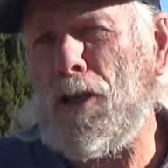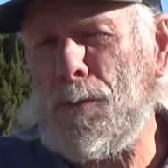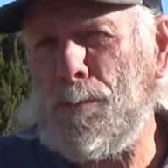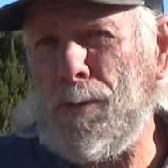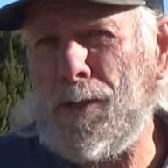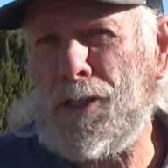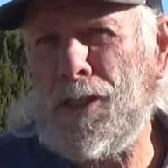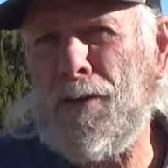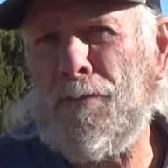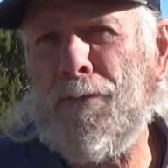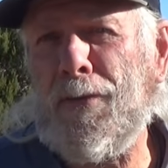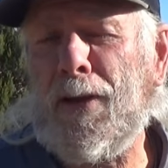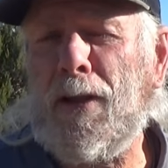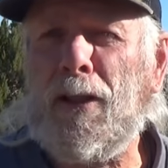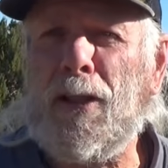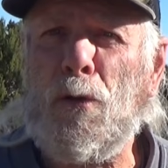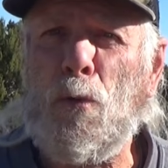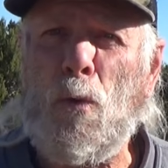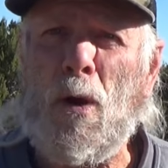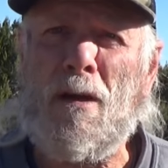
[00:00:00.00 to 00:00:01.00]

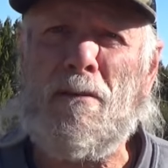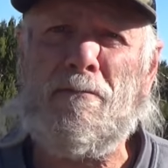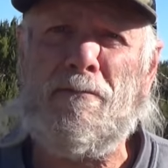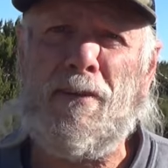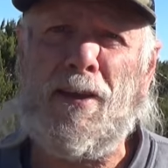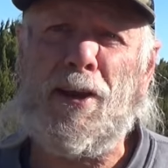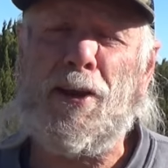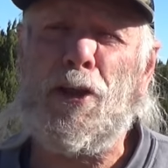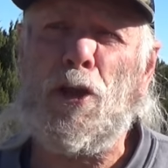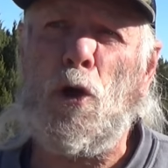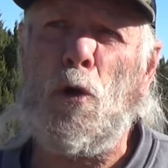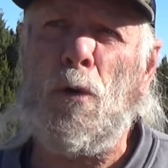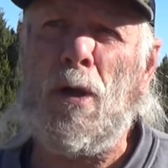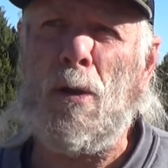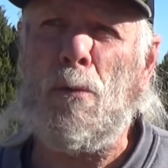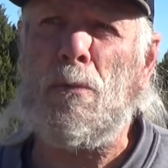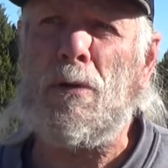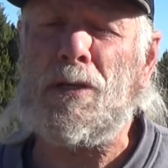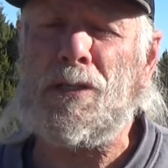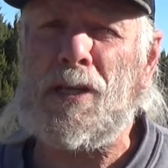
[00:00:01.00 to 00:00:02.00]
specifically what video
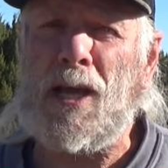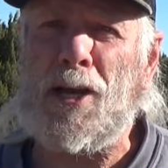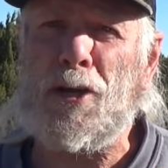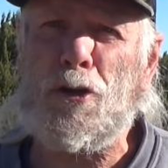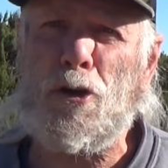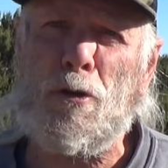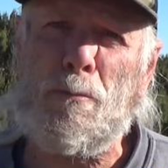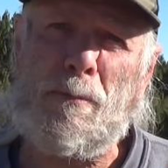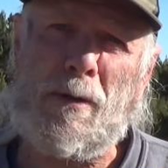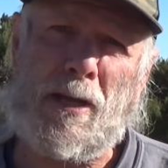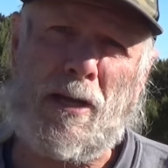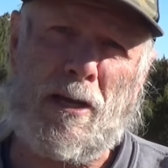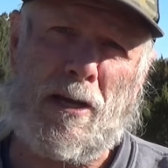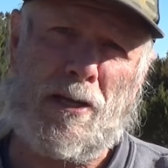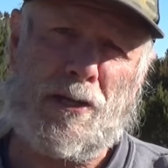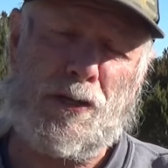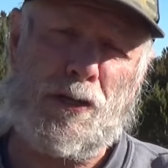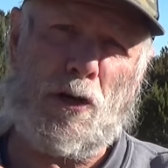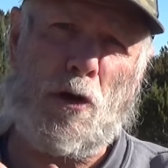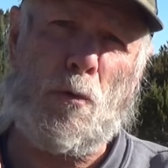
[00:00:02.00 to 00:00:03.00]
it was under,
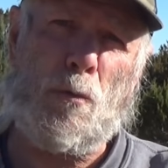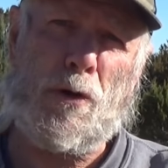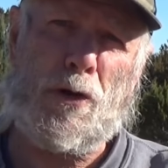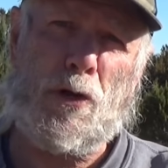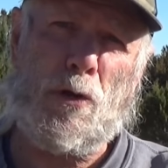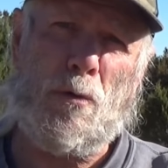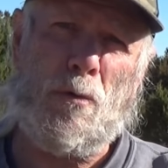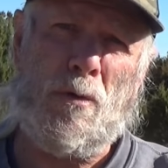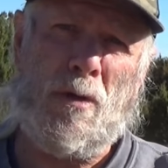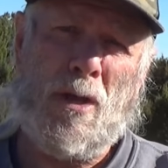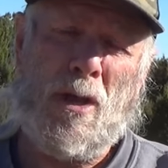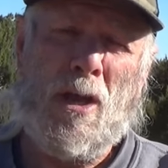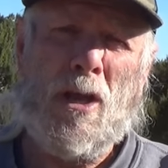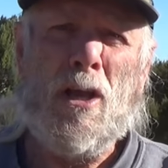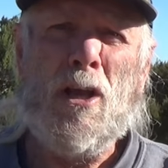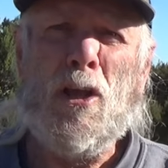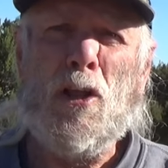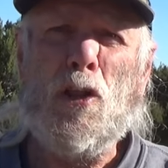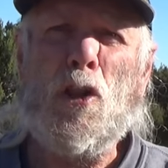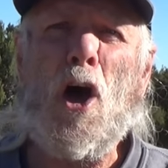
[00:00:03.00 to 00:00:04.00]
because, you know, when you
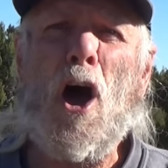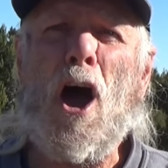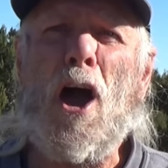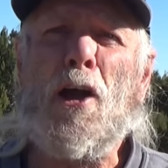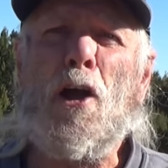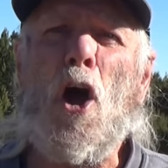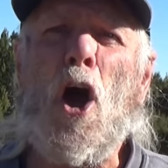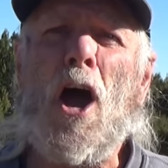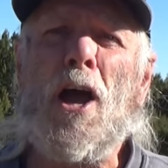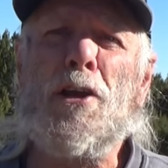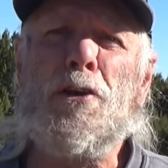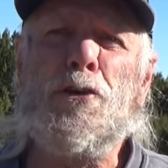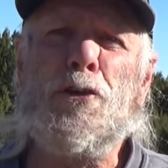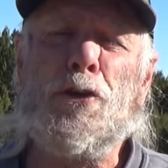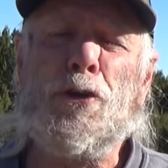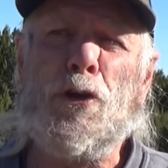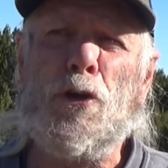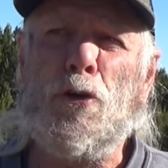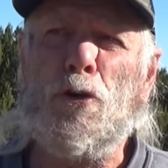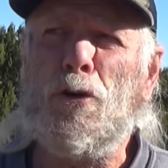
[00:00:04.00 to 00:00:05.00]
log on to
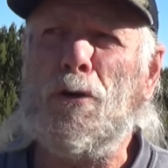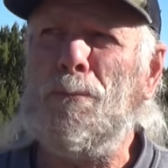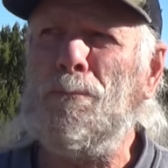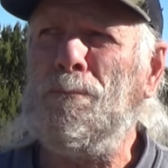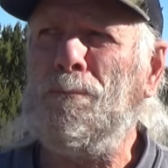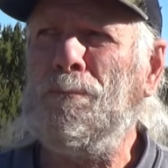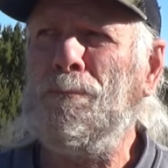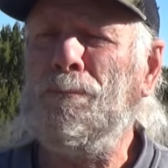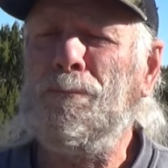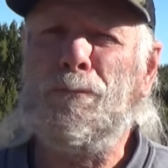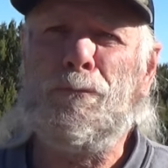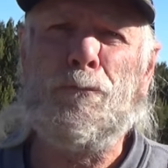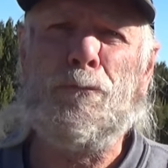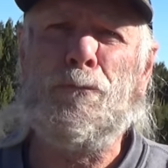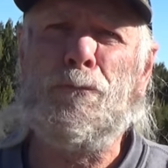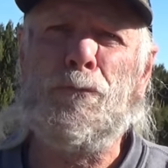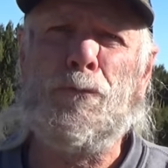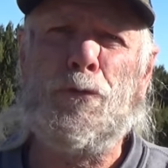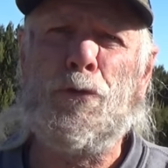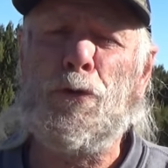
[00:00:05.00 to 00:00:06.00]
your
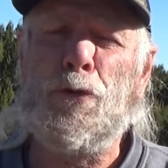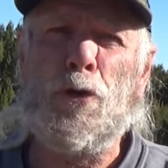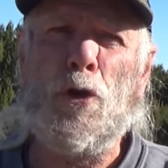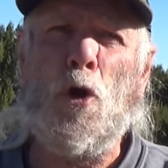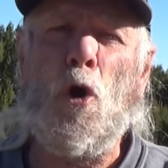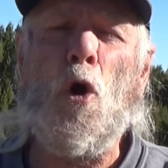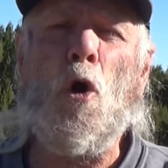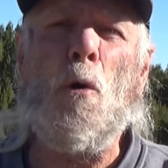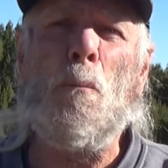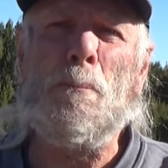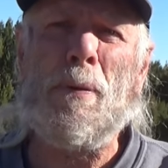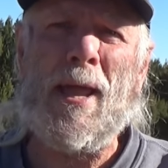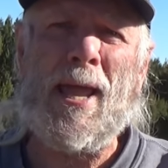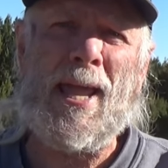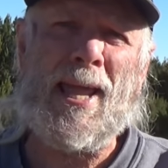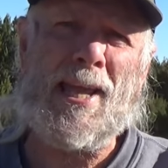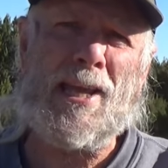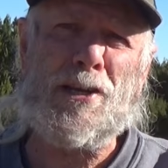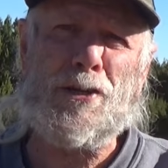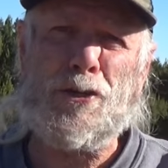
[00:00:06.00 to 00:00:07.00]
home
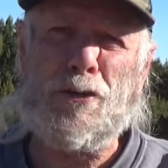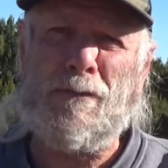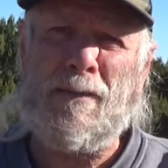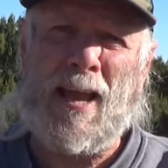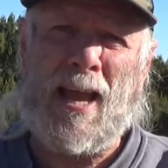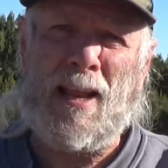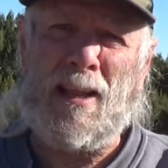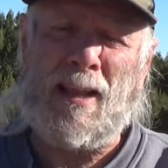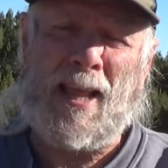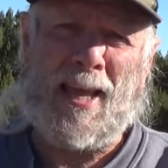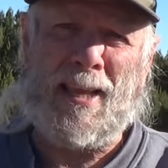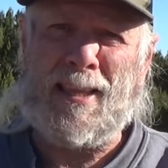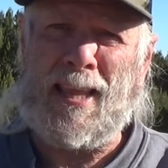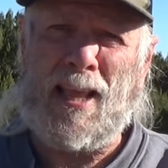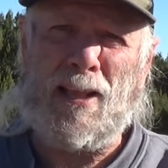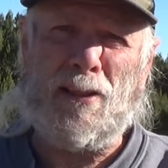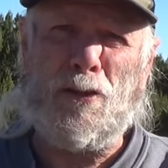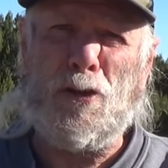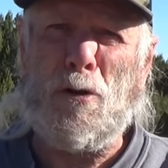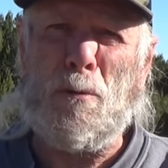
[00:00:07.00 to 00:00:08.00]
page, you got like
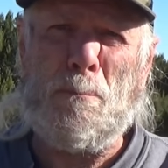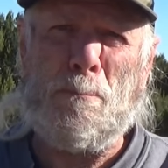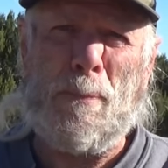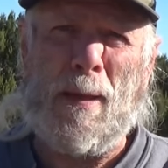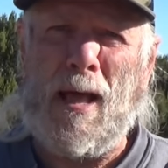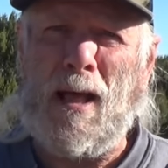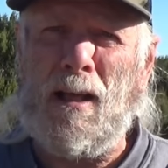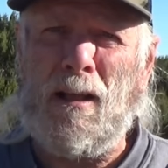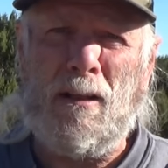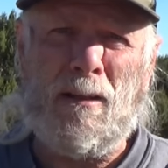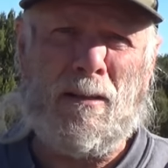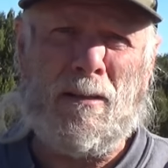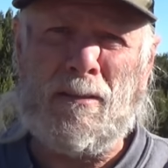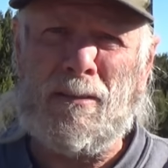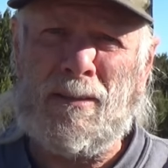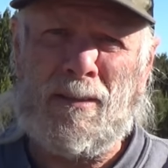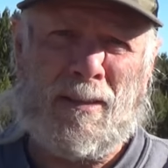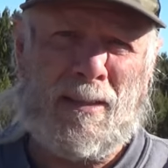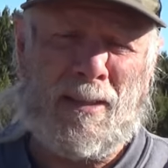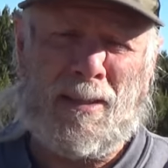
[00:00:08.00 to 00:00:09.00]
that little bell
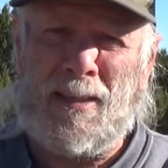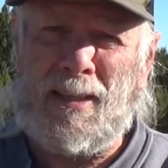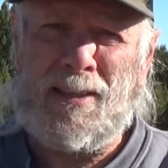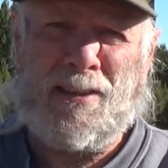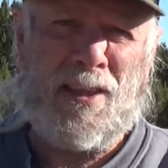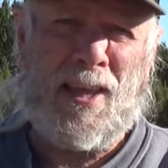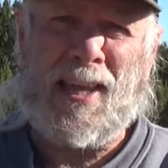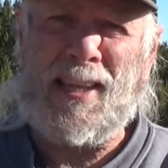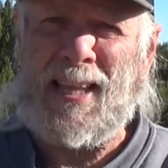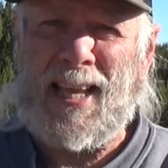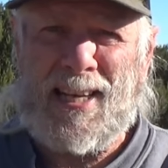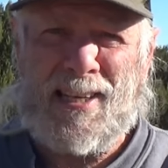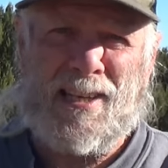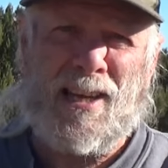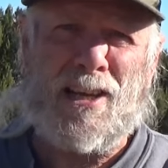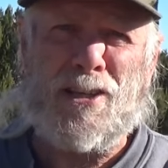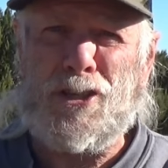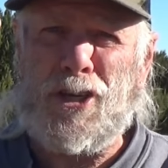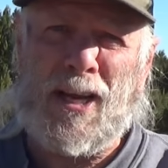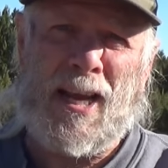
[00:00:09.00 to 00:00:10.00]
thing that
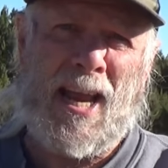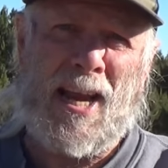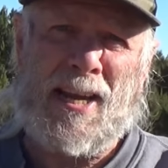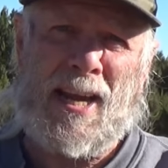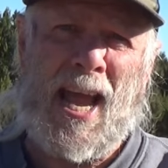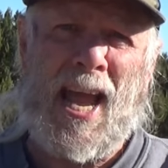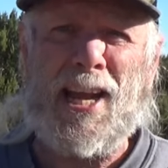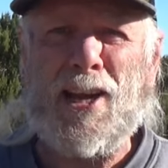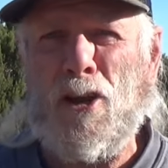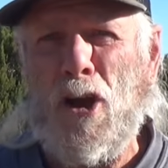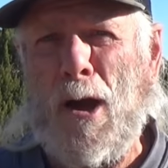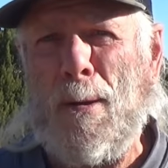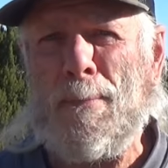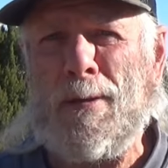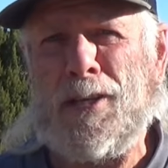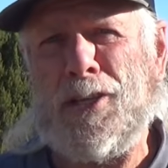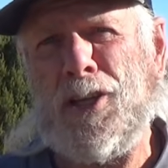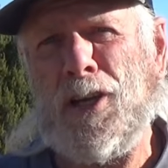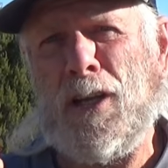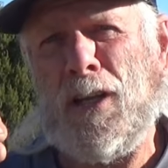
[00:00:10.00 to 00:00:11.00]
tells you got 9
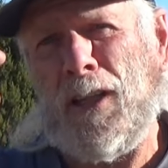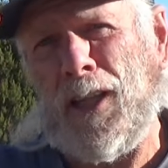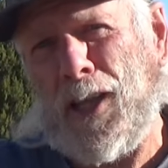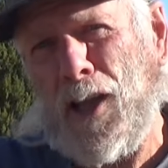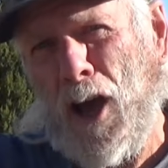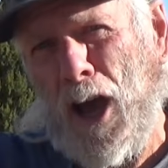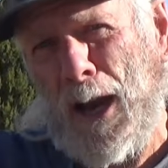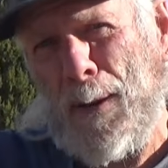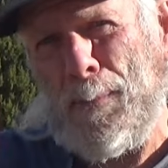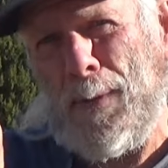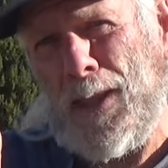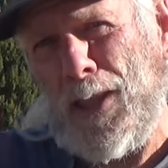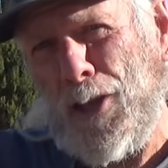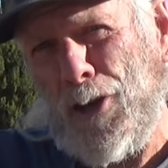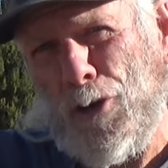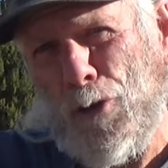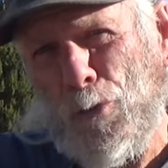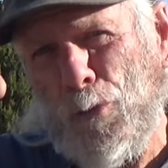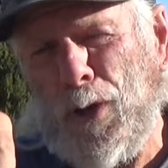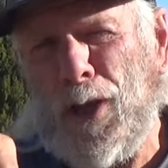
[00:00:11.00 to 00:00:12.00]
comments. You click on them and then
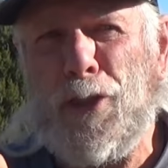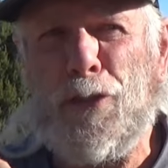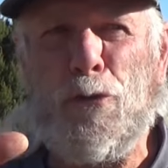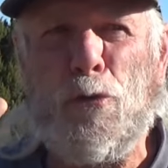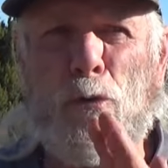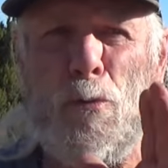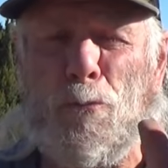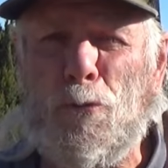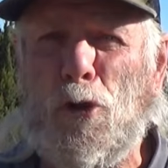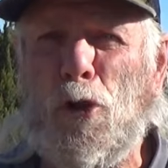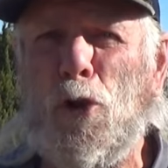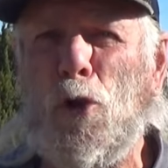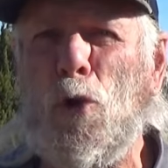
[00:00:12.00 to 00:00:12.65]
you read through them real